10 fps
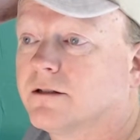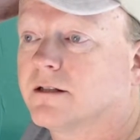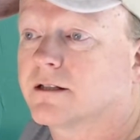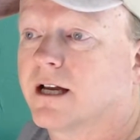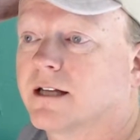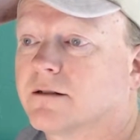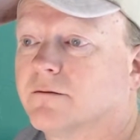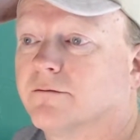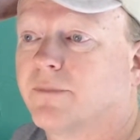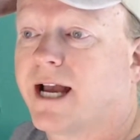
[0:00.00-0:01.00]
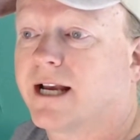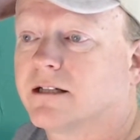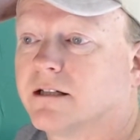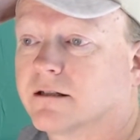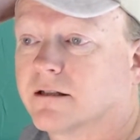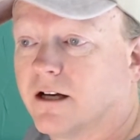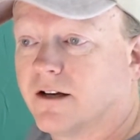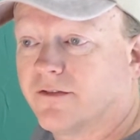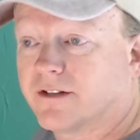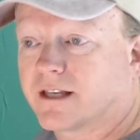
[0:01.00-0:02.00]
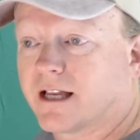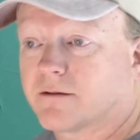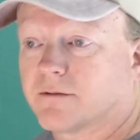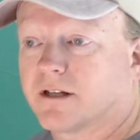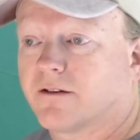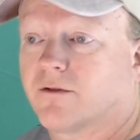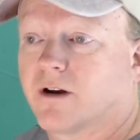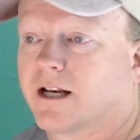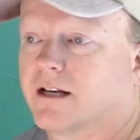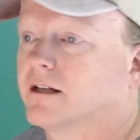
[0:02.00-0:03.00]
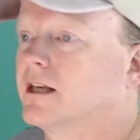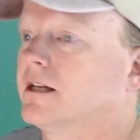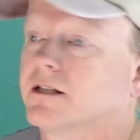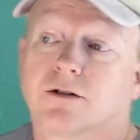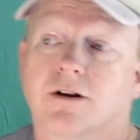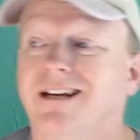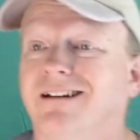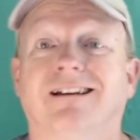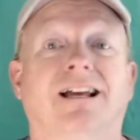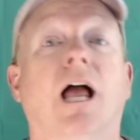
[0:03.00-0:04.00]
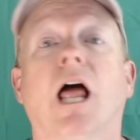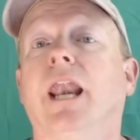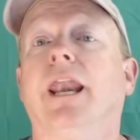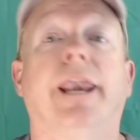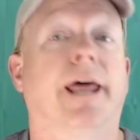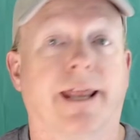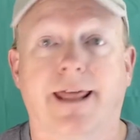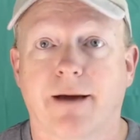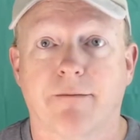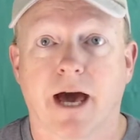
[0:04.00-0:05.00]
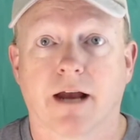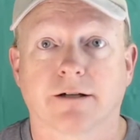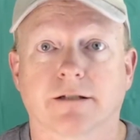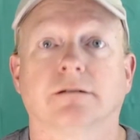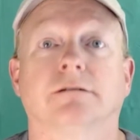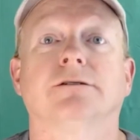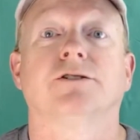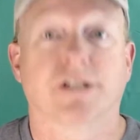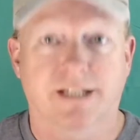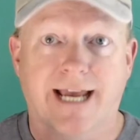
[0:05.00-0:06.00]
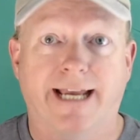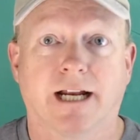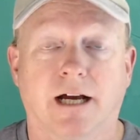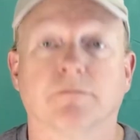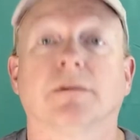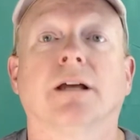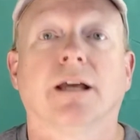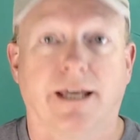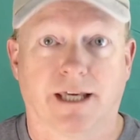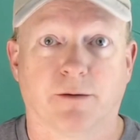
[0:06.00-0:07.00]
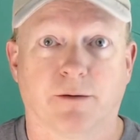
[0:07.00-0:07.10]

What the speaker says: it's got some packaging stuff, it's got some stuff where I didn't get it straight. None of that matters. Just hang it up, it'll be